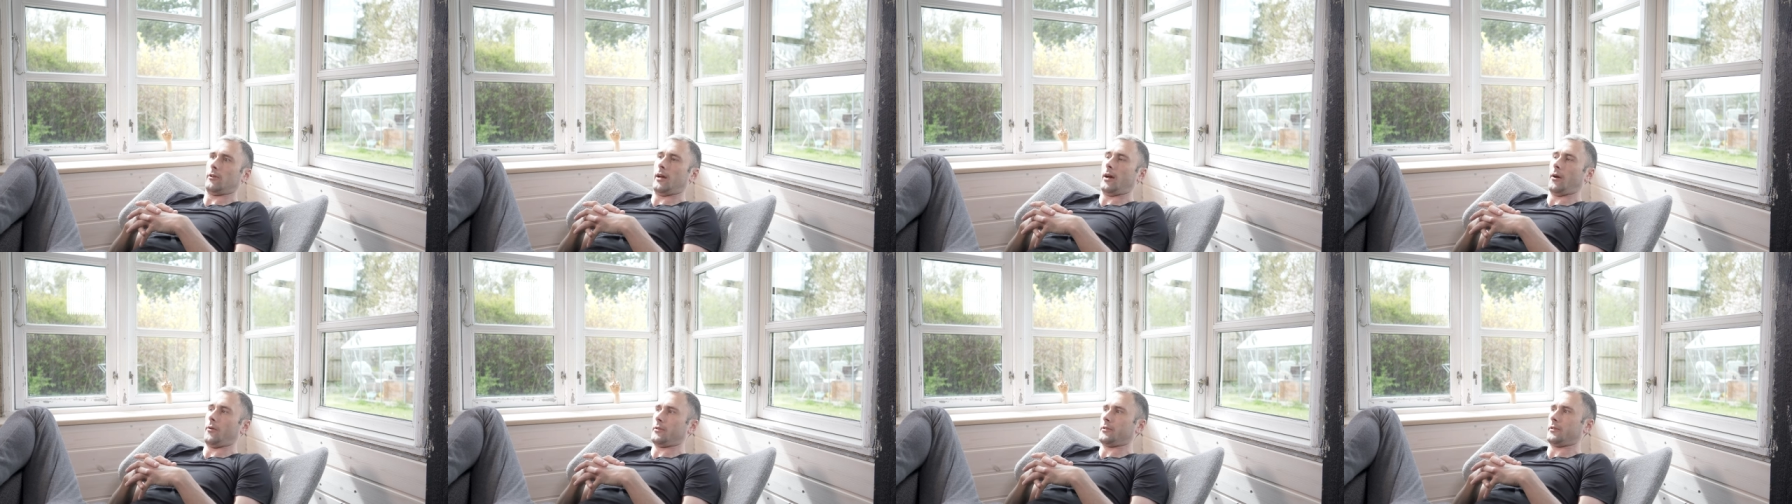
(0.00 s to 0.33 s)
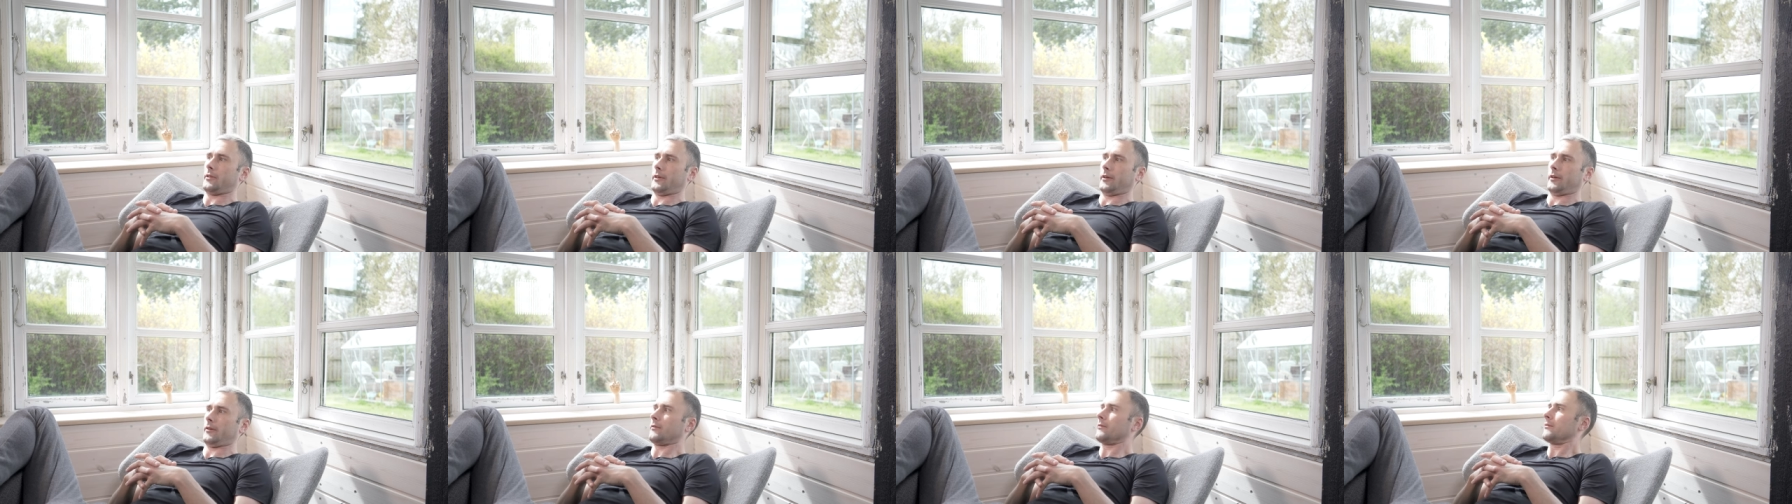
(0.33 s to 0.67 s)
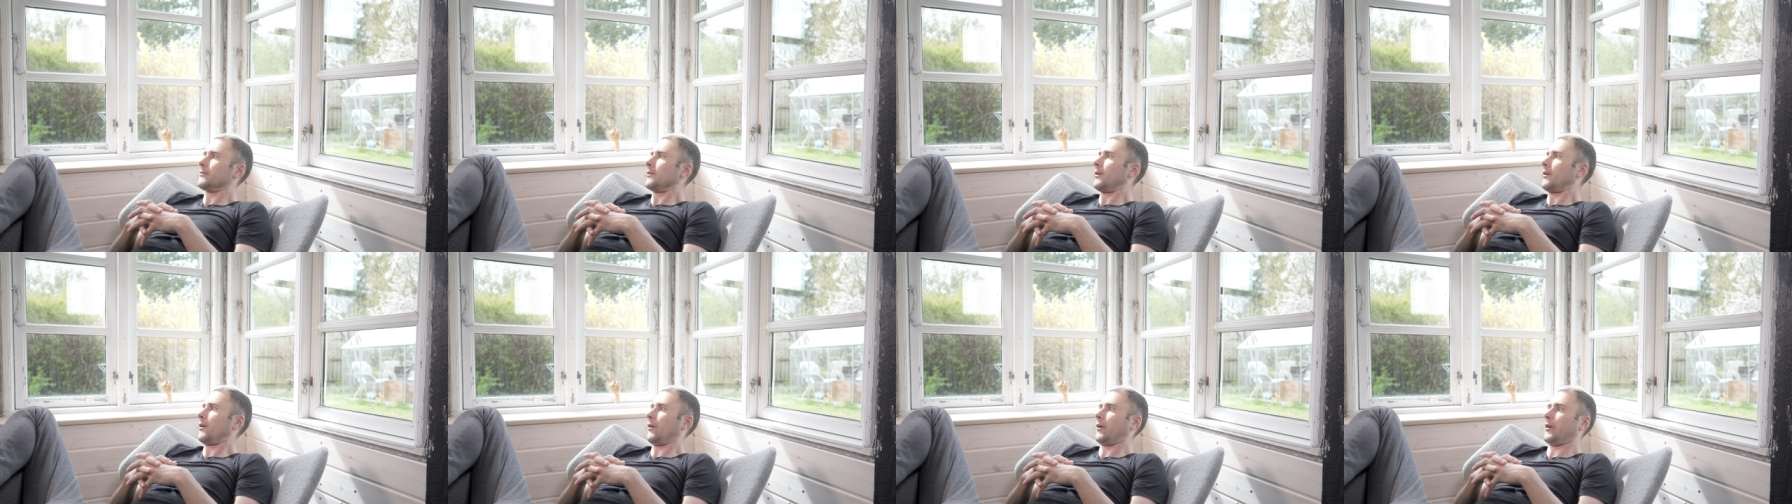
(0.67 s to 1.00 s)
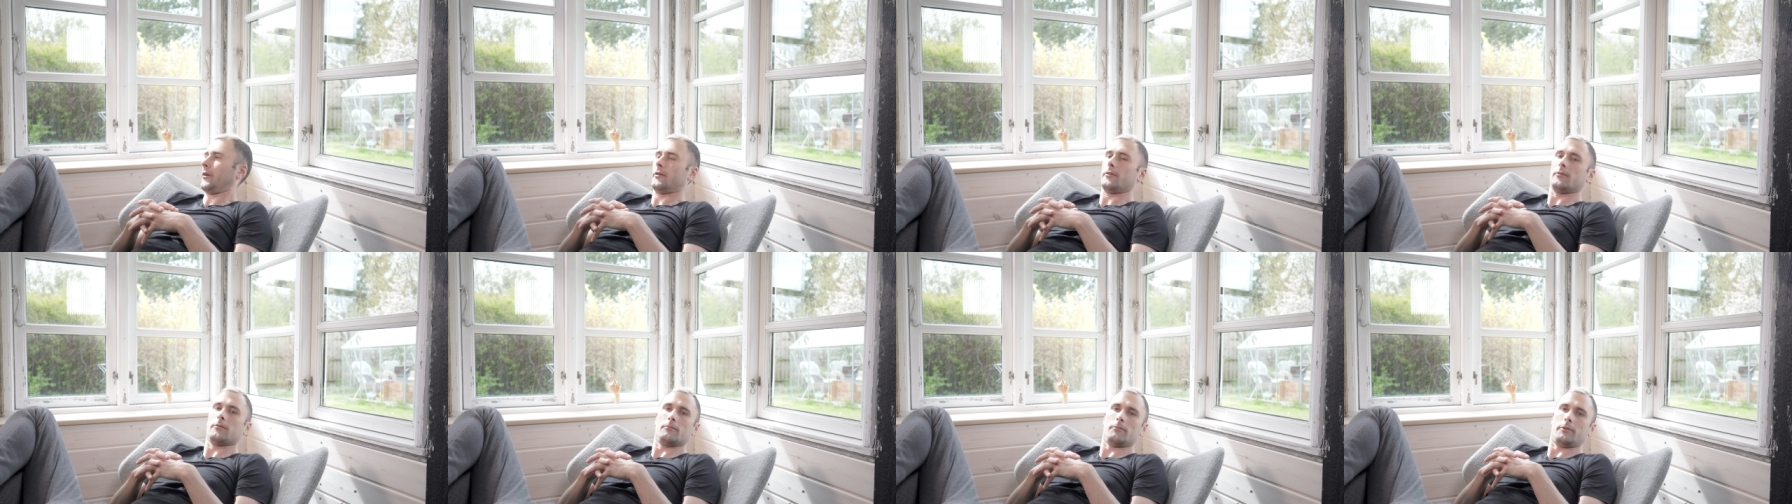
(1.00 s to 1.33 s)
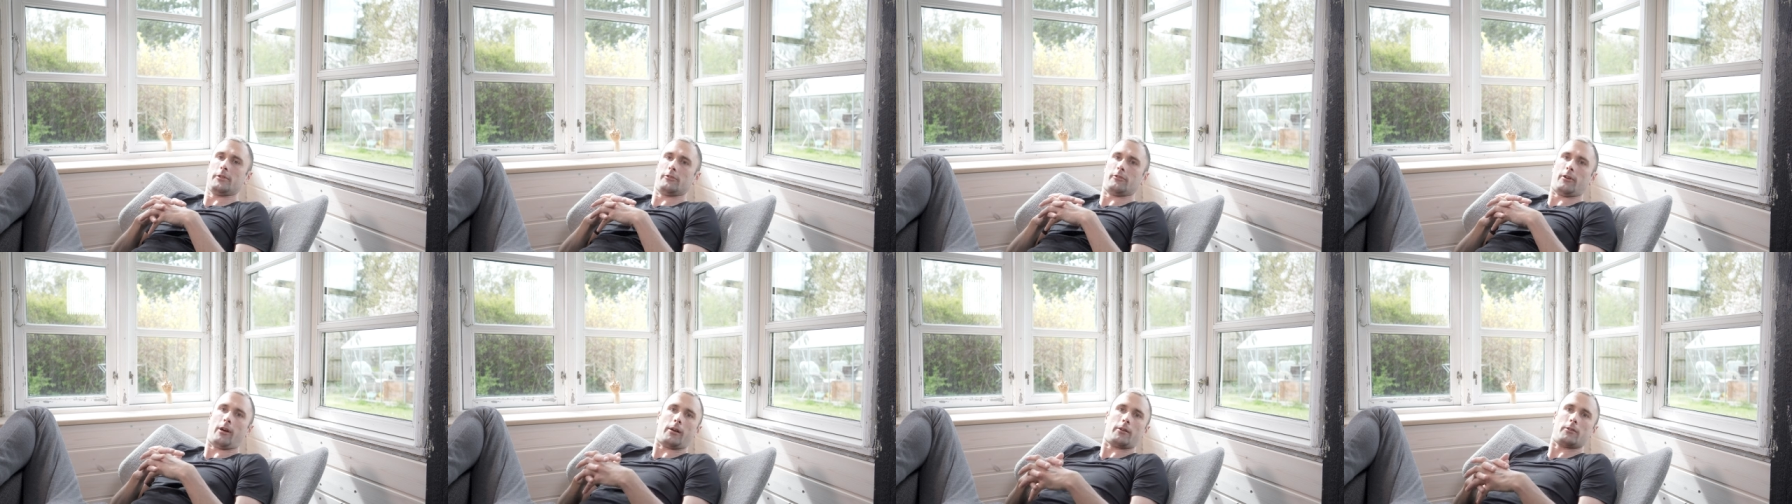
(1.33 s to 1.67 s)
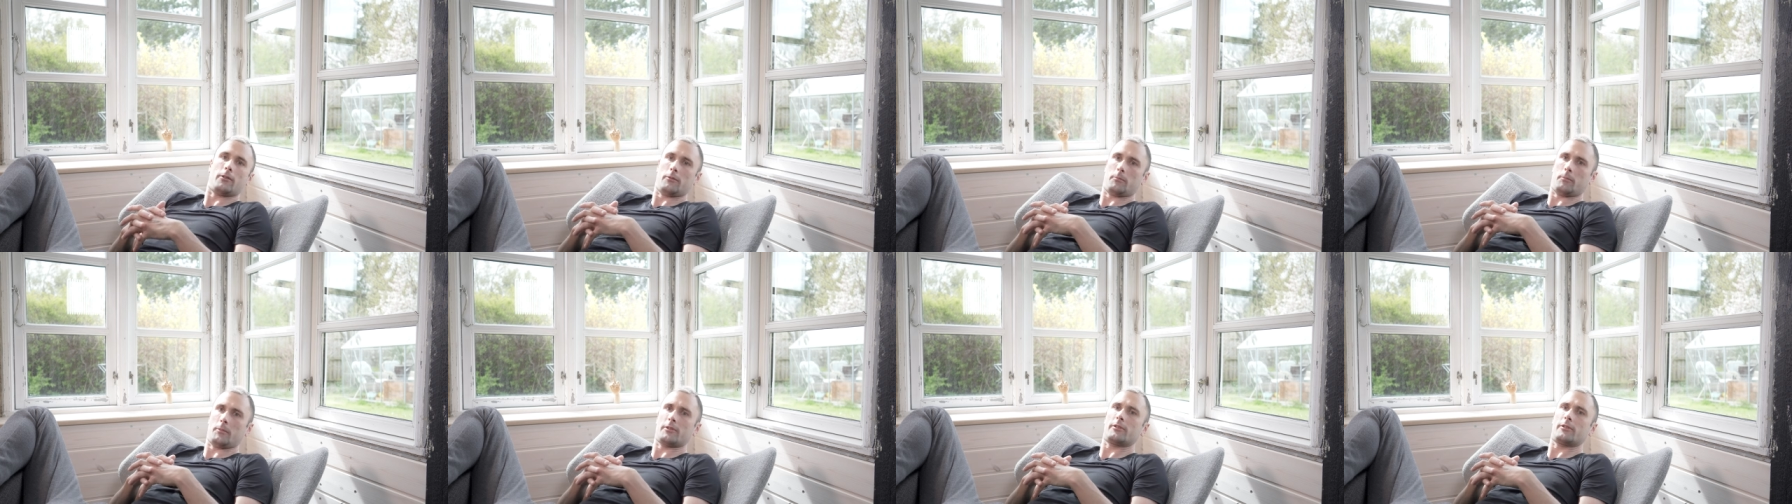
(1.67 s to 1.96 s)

out here are recycled